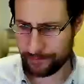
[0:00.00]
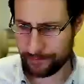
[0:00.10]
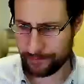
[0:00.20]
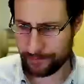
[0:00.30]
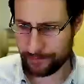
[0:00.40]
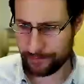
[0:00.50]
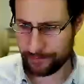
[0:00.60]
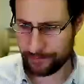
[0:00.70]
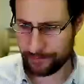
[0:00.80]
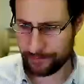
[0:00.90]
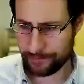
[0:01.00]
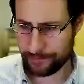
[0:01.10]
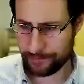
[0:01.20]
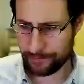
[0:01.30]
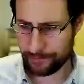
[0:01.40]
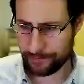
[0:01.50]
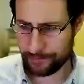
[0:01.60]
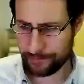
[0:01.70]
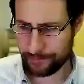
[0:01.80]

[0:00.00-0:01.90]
of previous video fame.